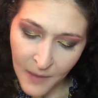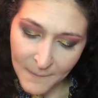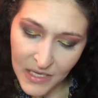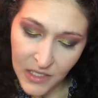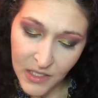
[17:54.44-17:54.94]

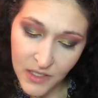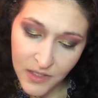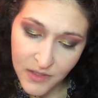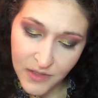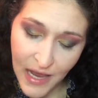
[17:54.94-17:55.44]

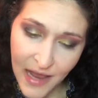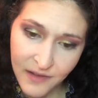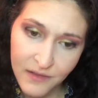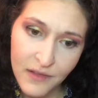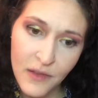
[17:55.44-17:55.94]
because,
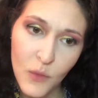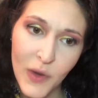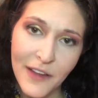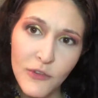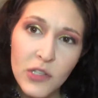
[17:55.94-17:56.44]
and
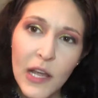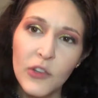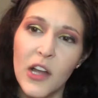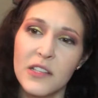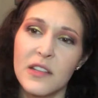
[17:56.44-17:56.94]
when I first
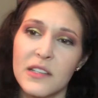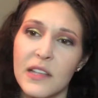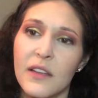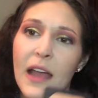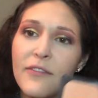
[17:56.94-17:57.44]
held on to this,
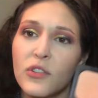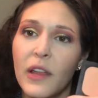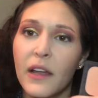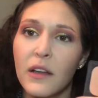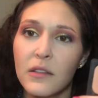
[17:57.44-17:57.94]
like after
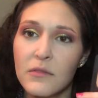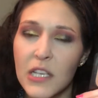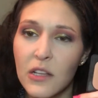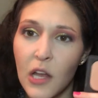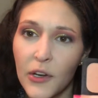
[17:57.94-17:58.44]
like a
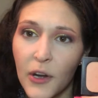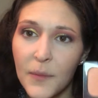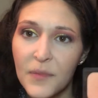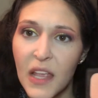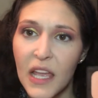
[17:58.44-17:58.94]

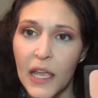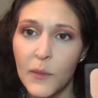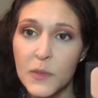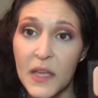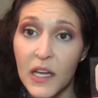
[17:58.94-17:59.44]
declutter, it
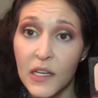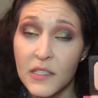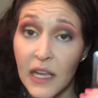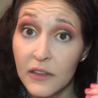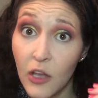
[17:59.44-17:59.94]
was
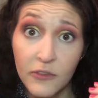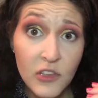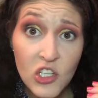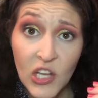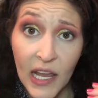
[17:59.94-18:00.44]
because I loved
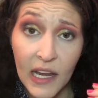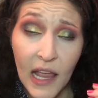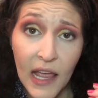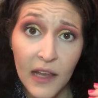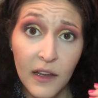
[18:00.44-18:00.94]
the shade
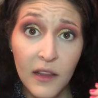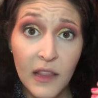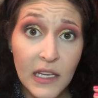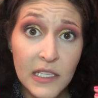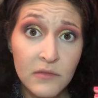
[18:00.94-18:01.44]
and
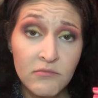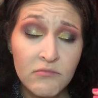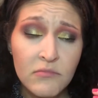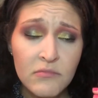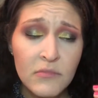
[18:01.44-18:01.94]
they didn't
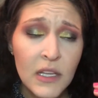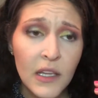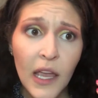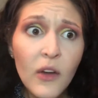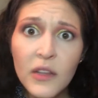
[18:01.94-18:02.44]

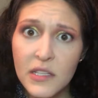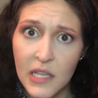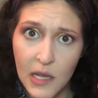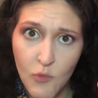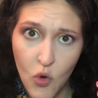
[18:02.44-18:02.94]
carry this
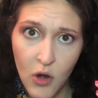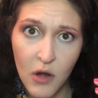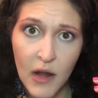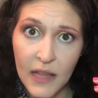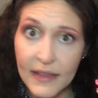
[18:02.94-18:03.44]

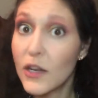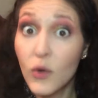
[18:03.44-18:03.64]
anymore, and they